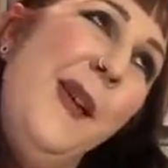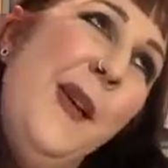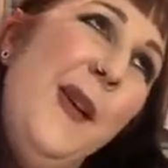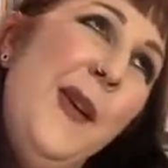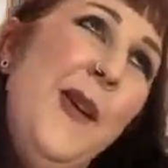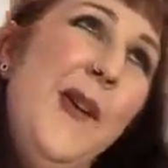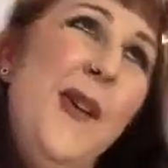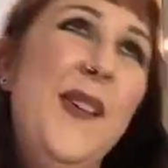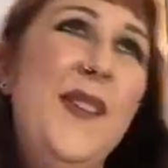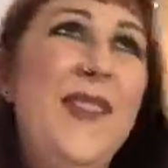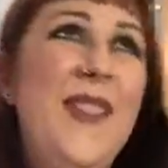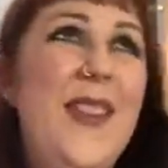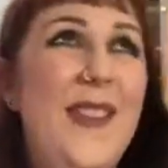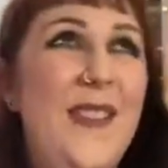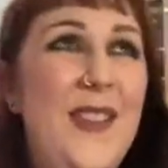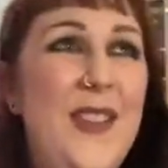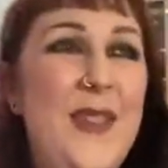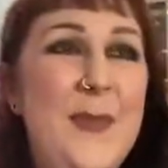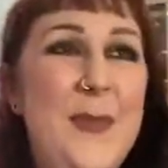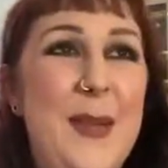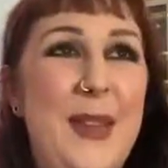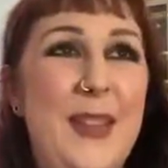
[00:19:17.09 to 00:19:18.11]
or if
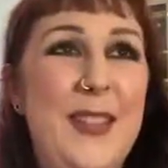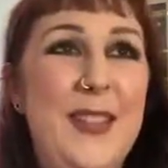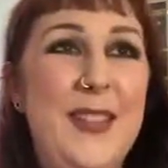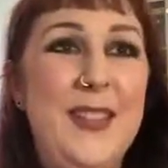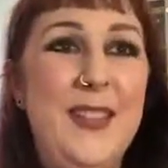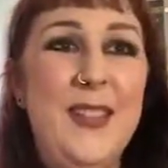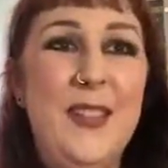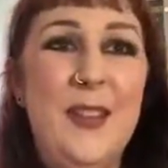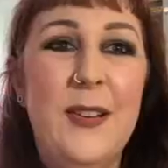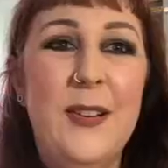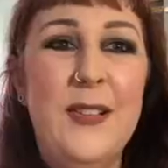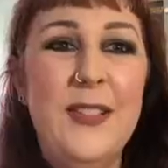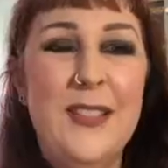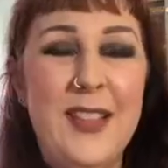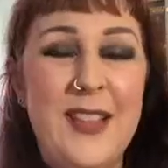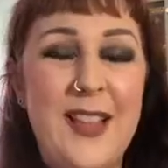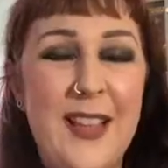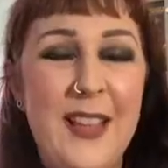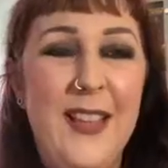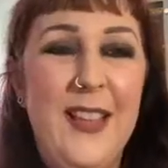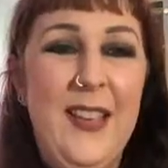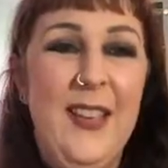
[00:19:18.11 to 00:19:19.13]
everybody starts to
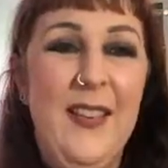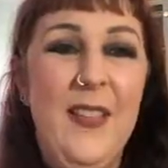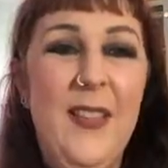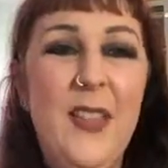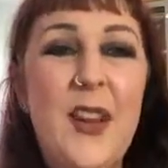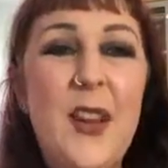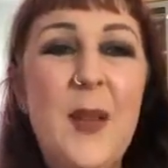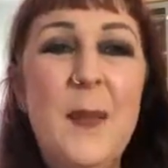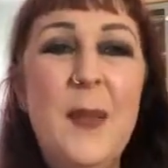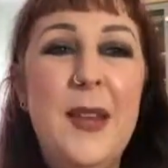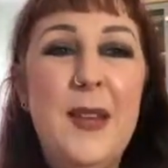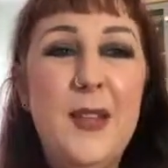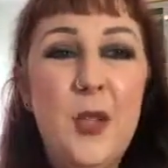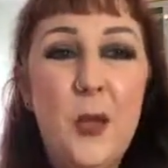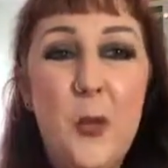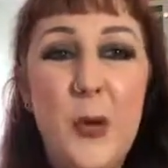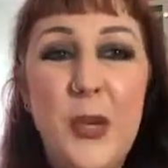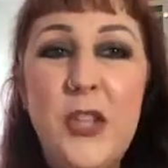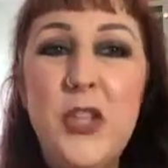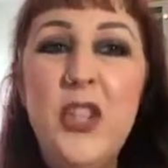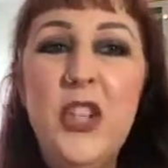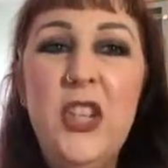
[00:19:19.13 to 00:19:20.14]
get like a little bit
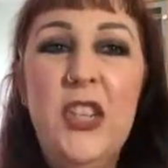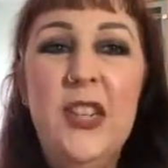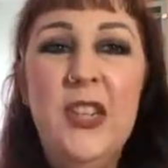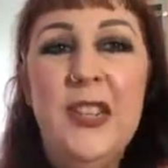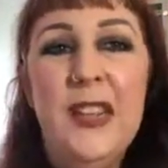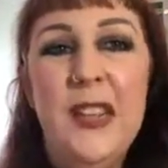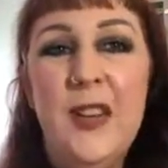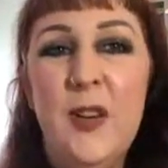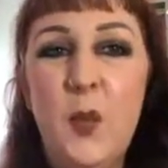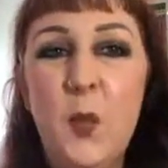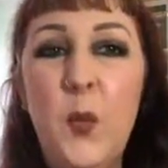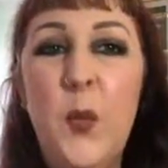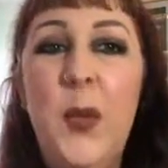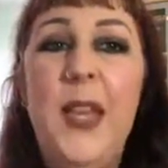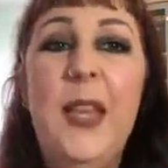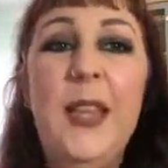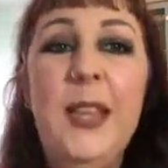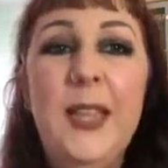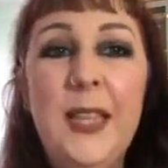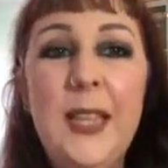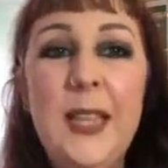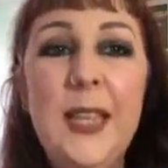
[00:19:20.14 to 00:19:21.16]
twitchy and
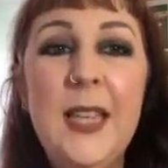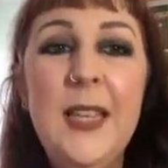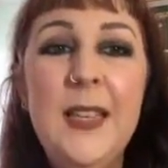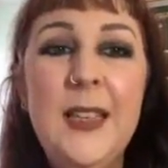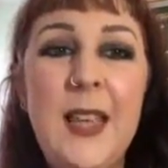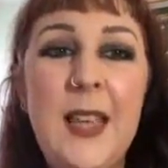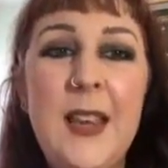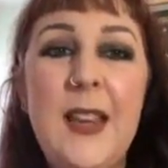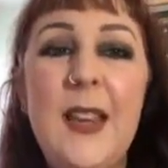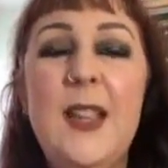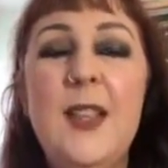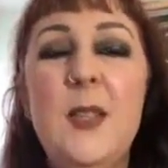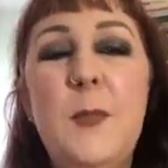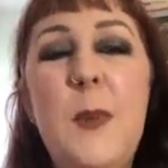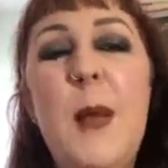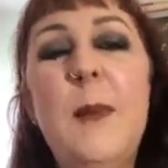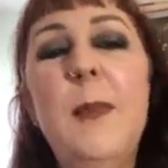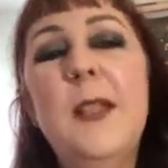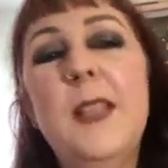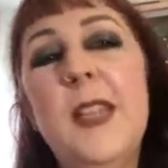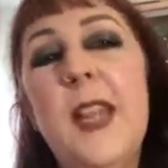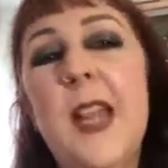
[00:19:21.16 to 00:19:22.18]
wiggly, then it's
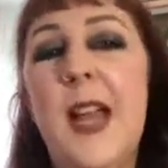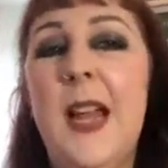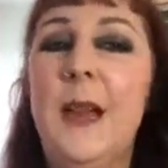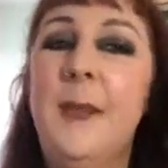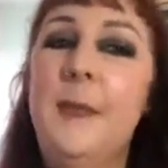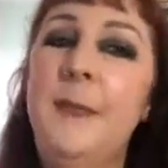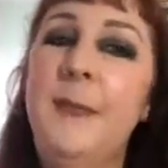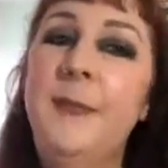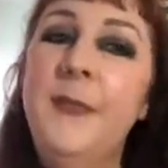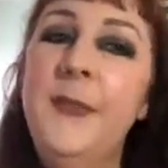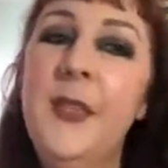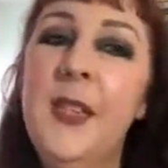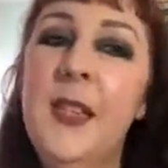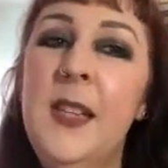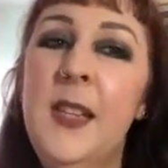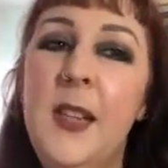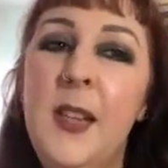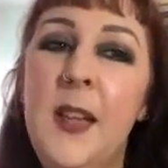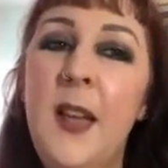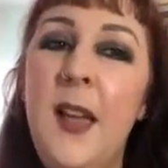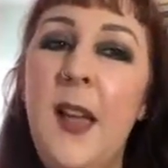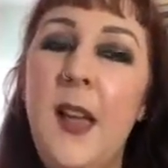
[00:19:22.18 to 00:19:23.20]
probably time
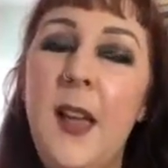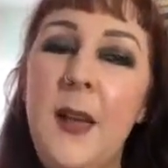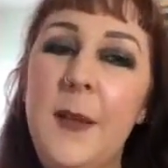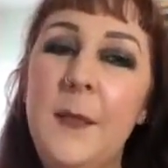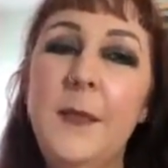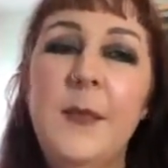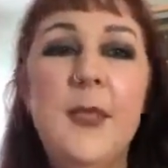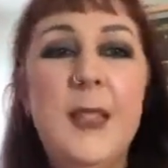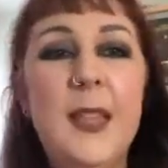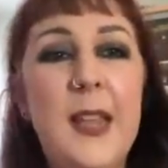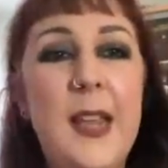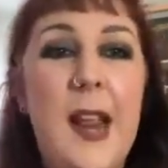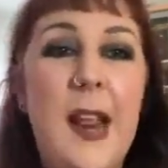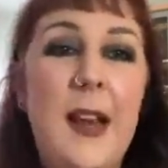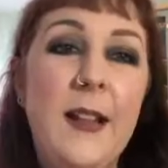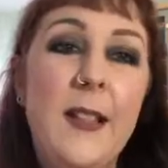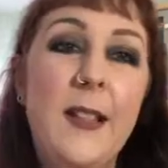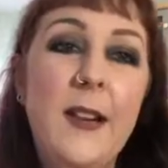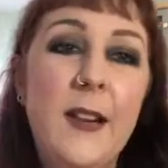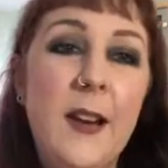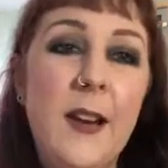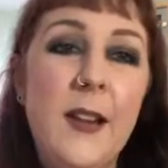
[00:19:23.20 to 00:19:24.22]
to get out
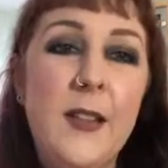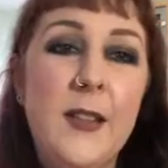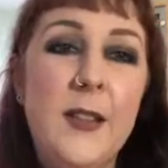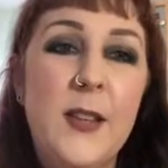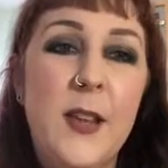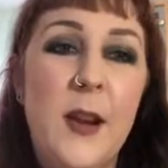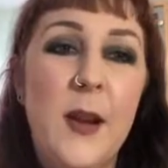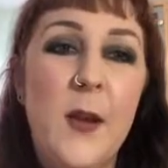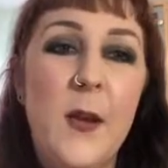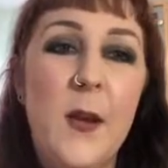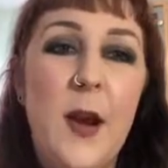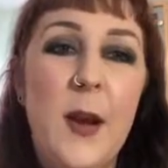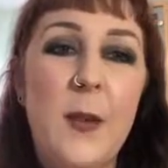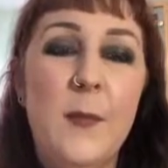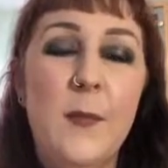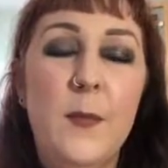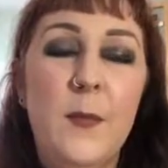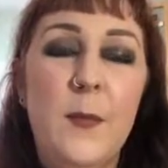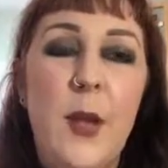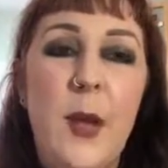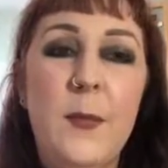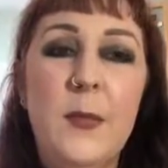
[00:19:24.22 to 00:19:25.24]
of there. And so
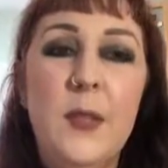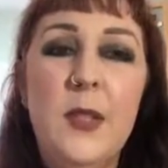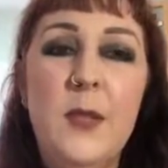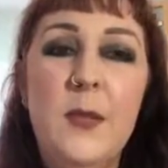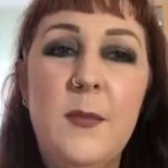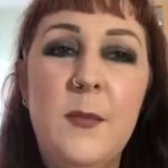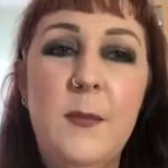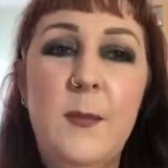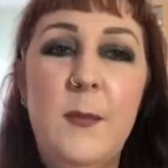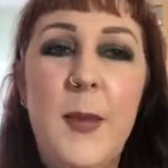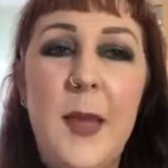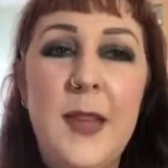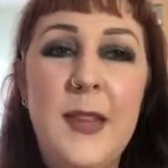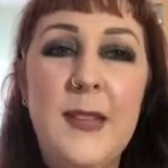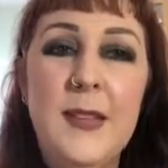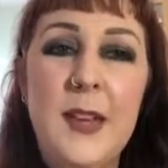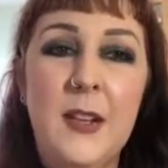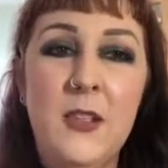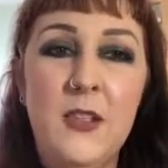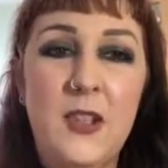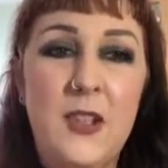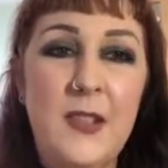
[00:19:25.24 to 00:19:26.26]
I'm just paying
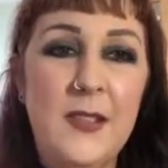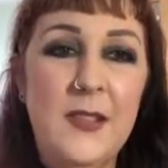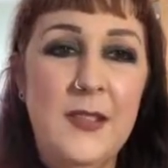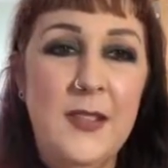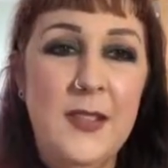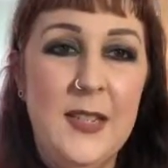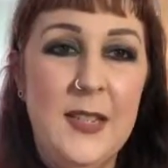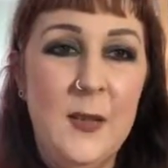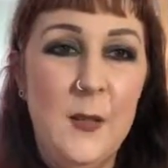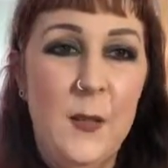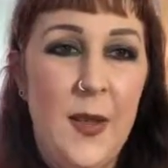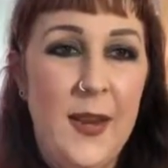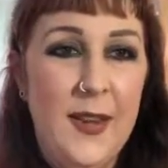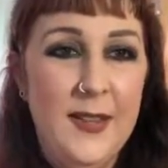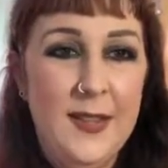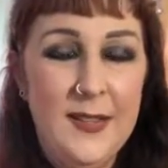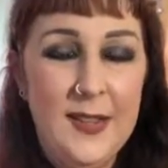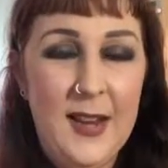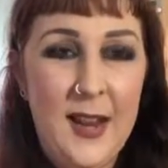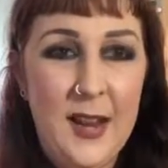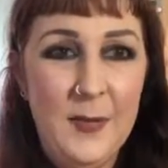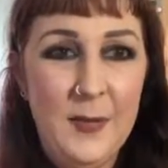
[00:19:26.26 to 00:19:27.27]
attention to see when
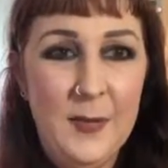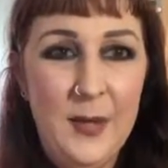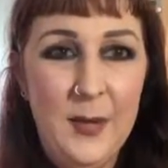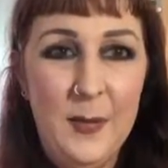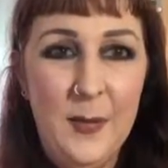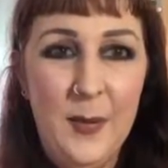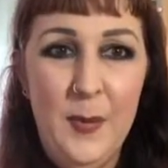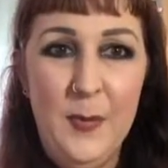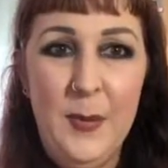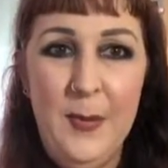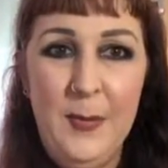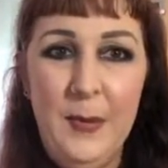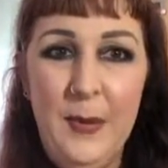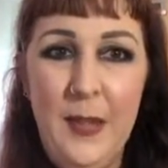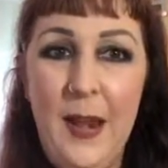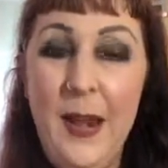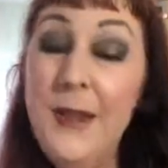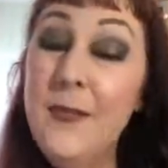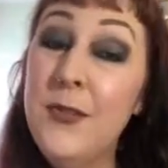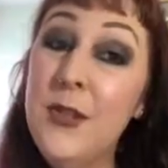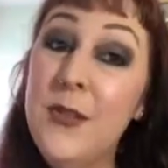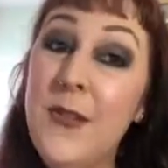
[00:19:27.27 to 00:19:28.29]
it's time to pull people
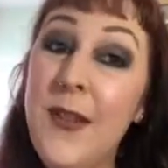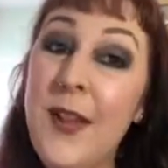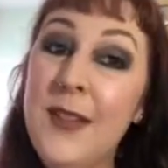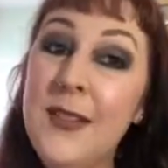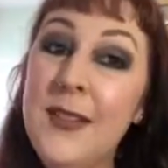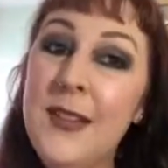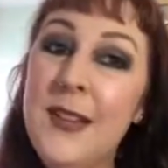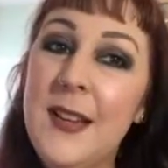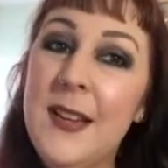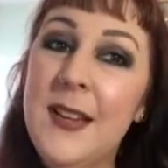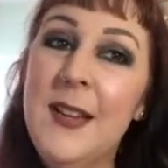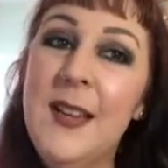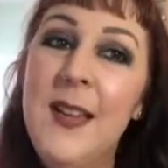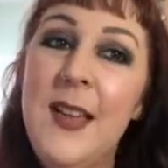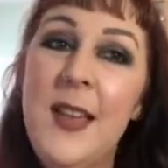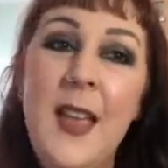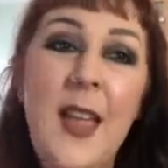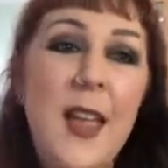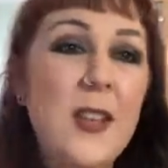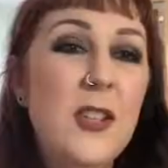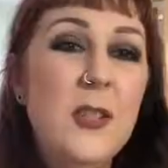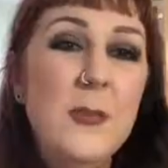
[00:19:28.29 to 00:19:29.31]
out of Shavasana,
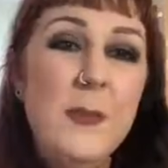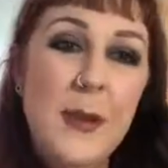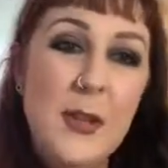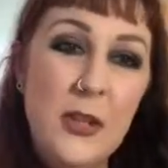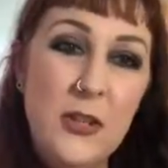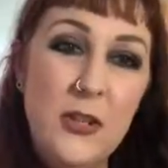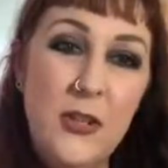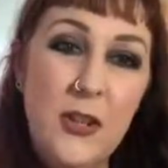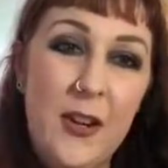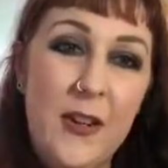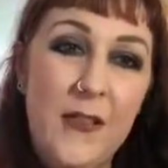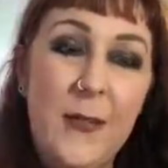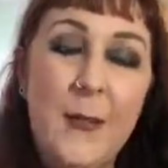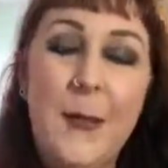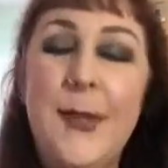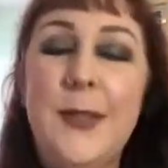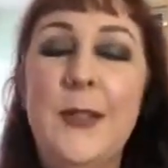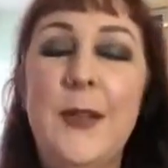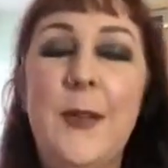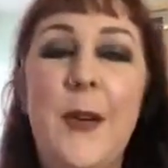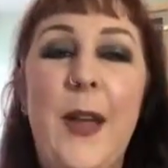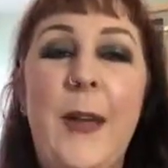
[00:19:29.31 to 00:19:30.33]
just making sure
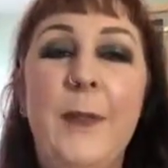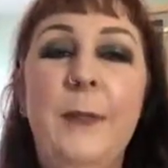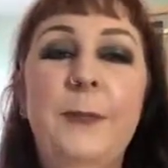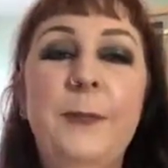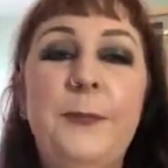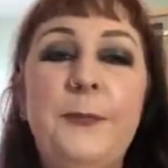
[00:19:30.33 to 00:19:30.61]
everybody's okay.